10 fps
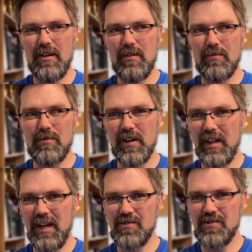
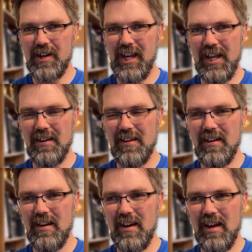really intriguing.
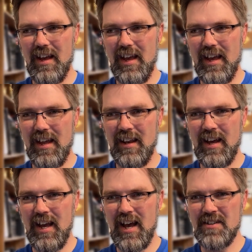And
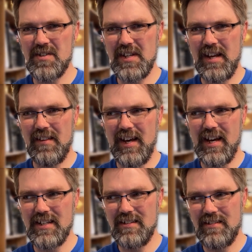I understand
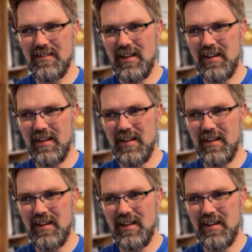that,